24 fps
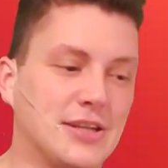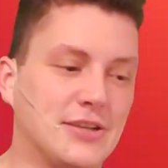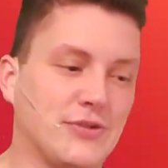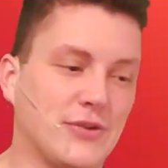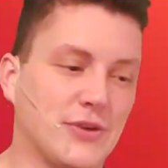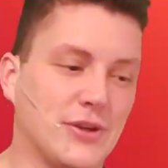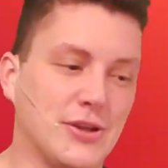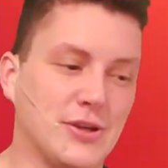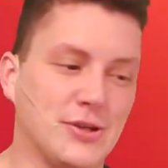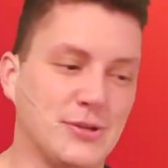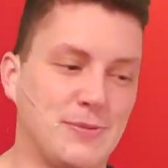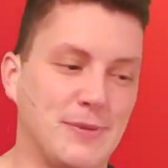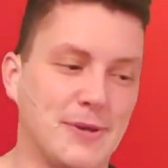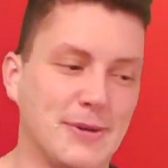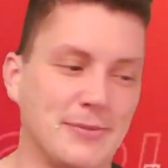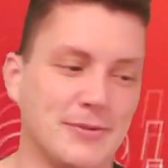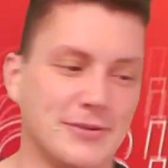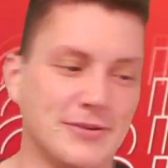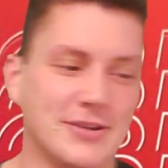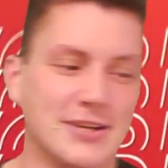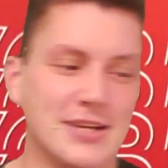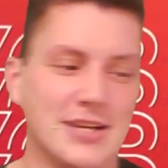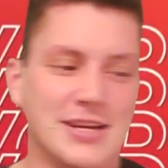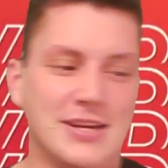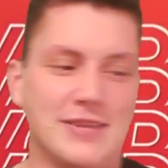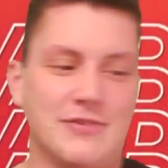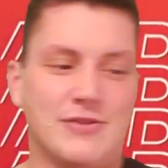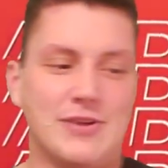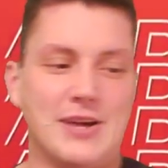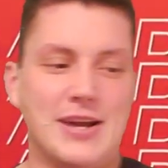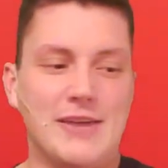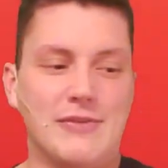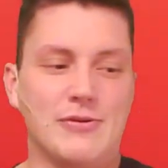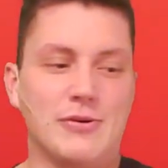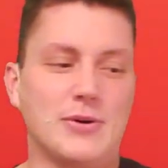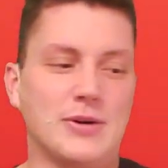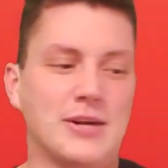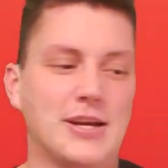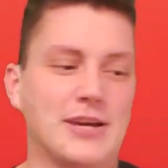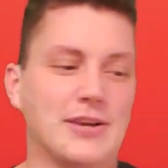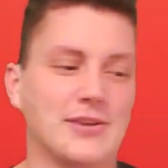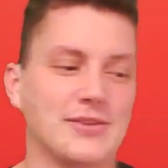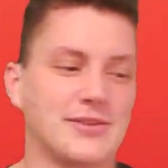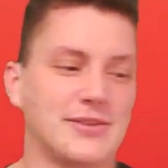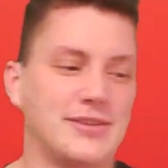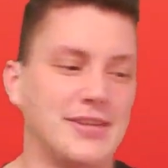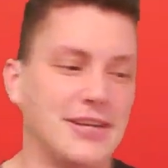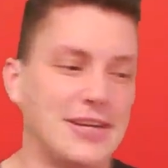for those people. For everyone
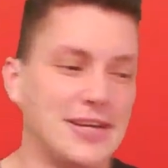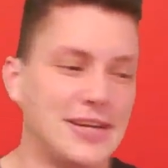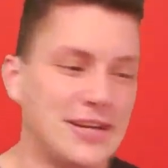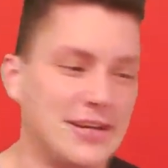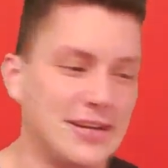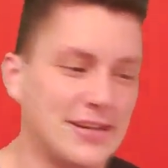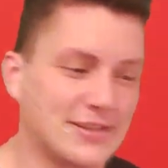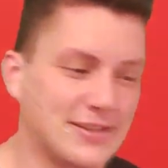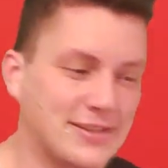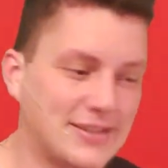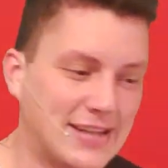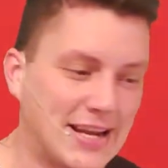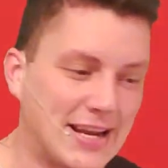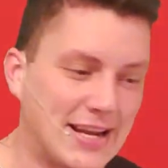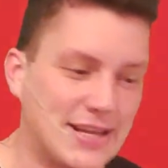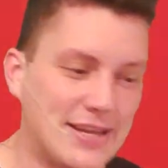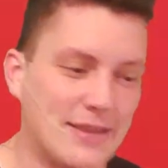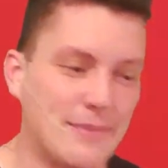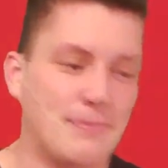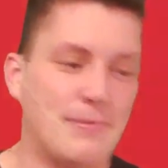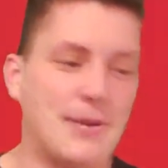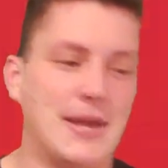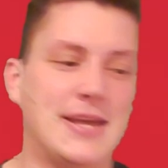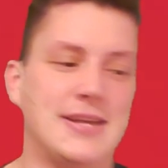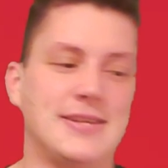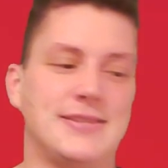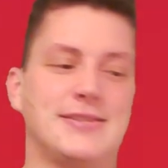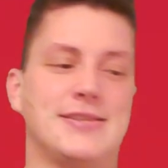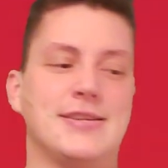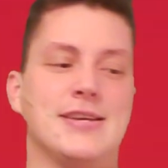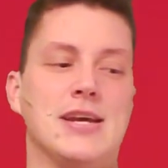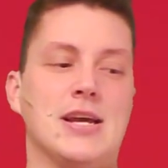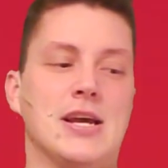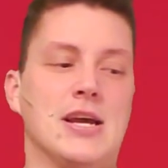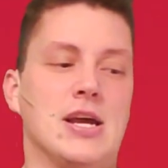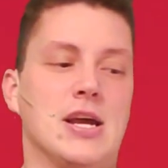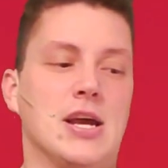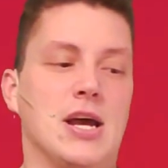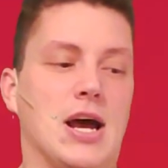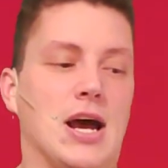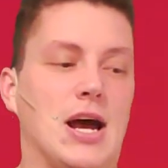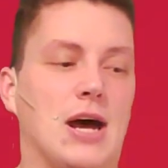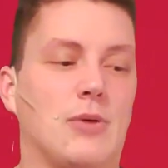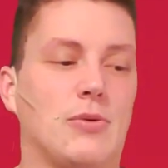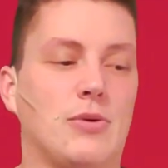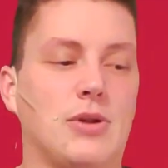else, the Stadia base will